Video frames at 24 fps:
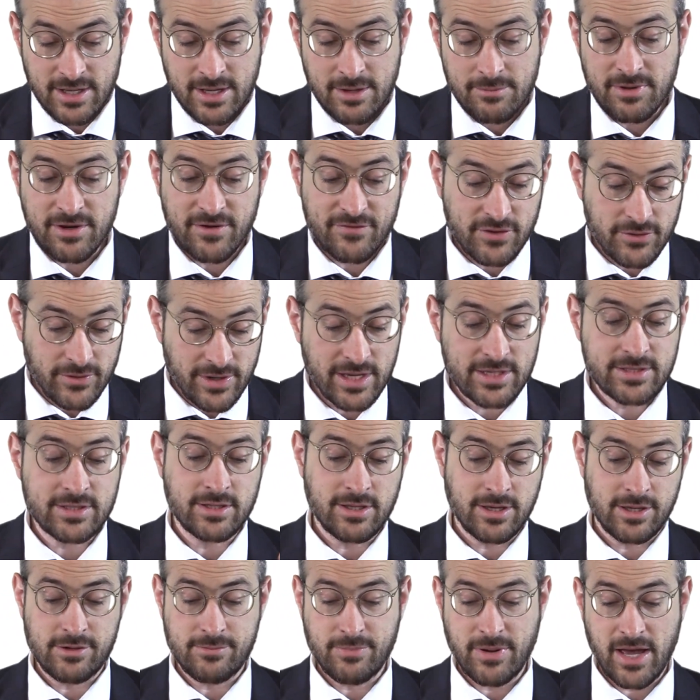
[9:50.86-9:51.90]
But if there is
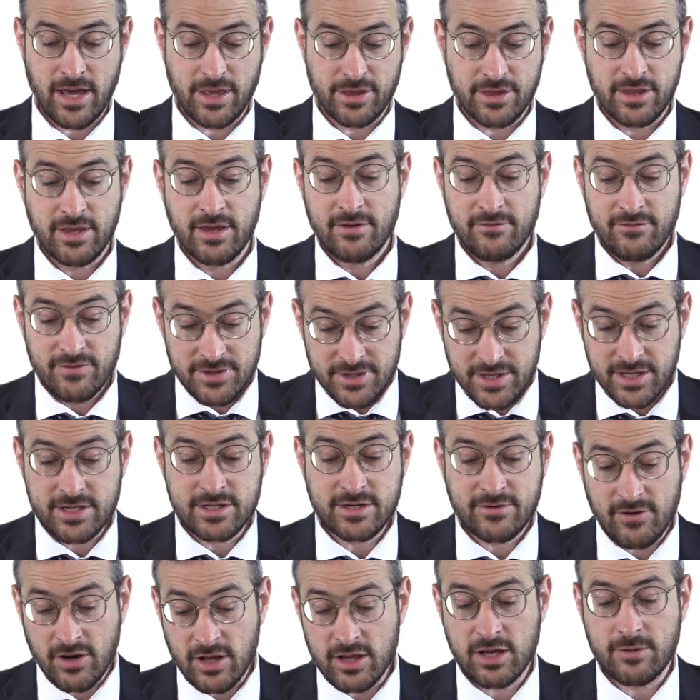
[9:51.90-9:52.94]
another path, the
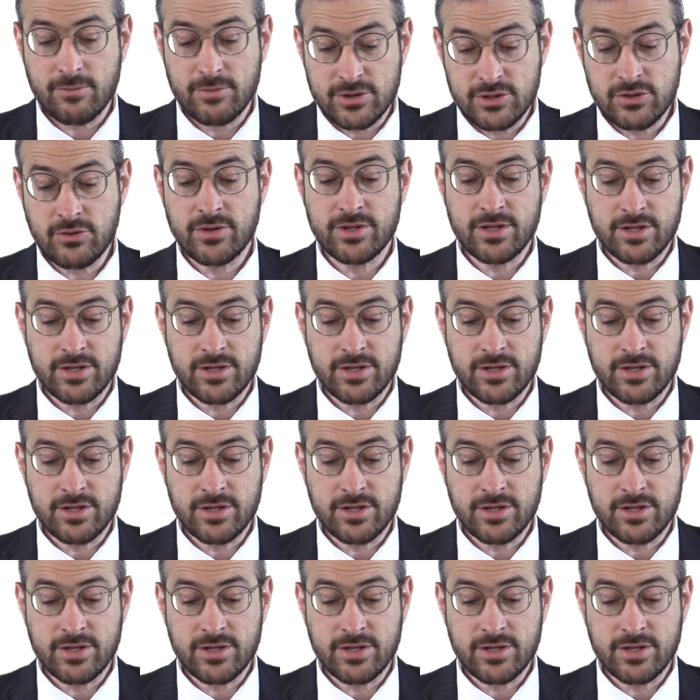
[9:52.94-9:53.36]
nikra b'halach bazu,